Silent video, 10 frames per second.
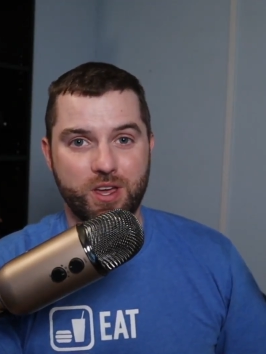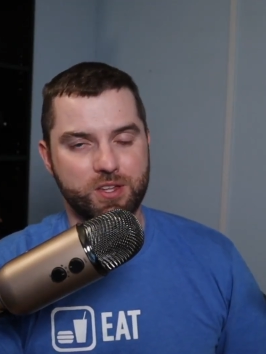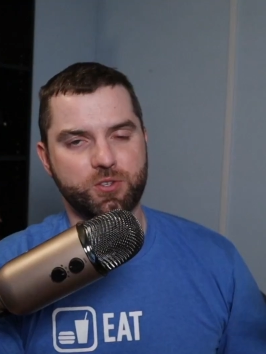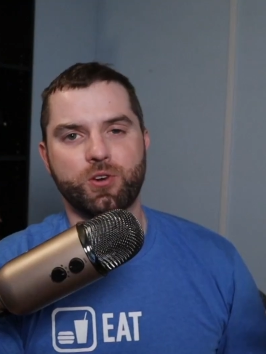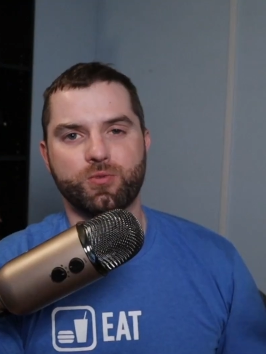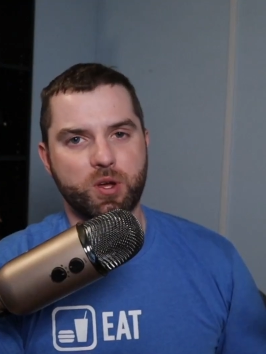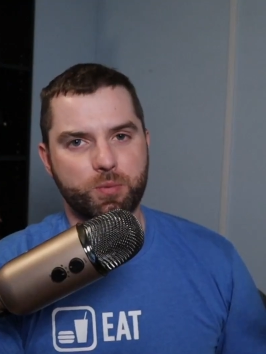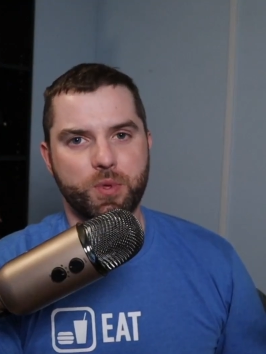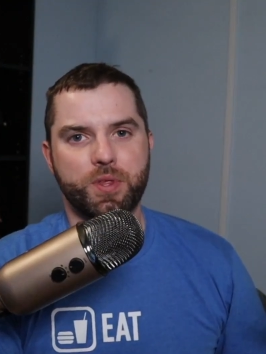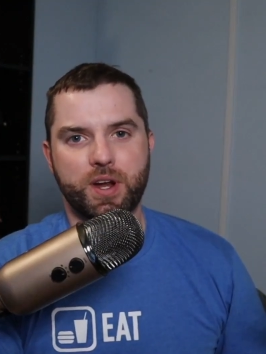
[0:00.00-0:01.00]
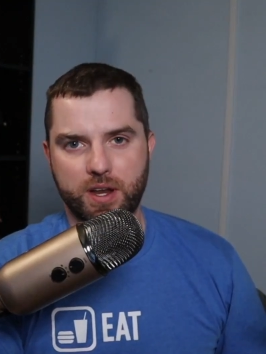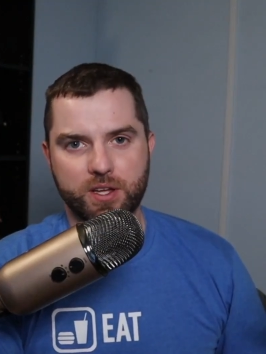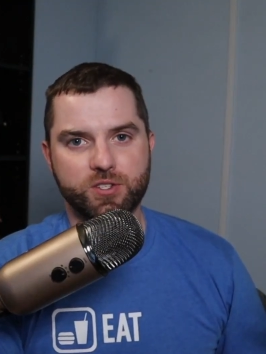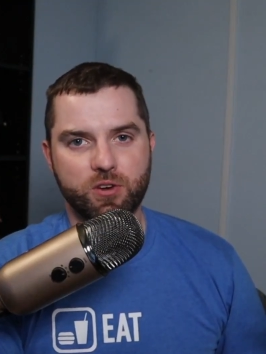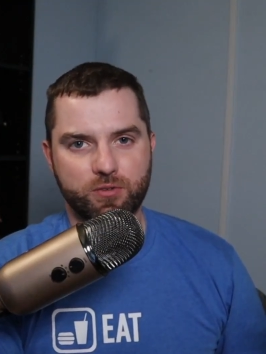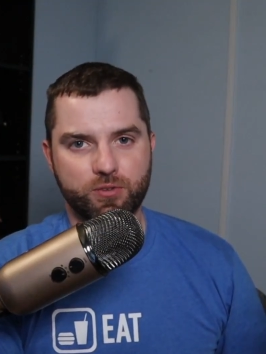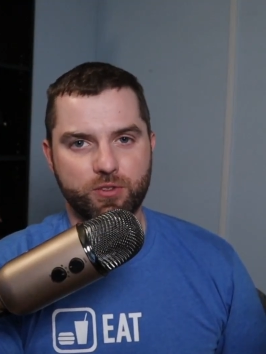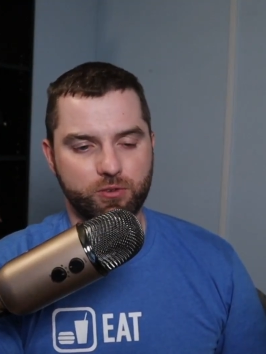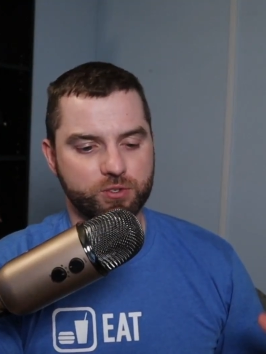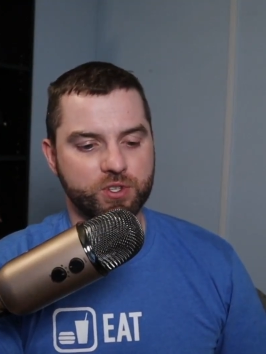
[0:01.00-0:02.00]
it's hard to recommend the 9X over
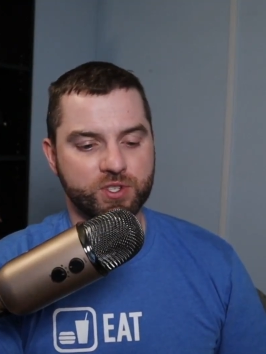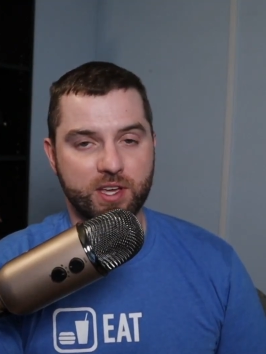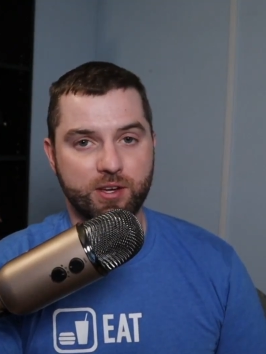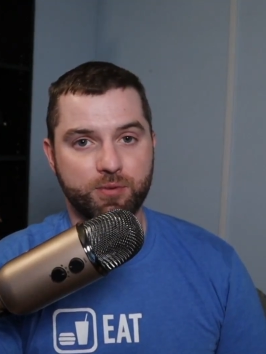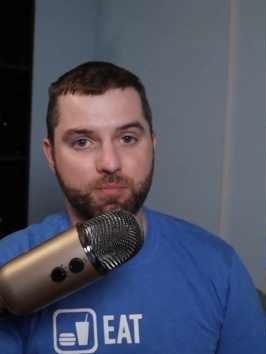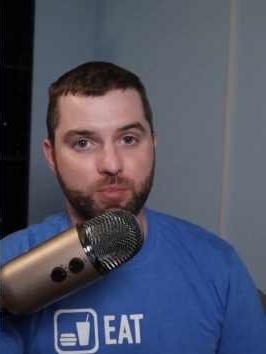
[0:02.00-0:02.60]
the Lucid Sound,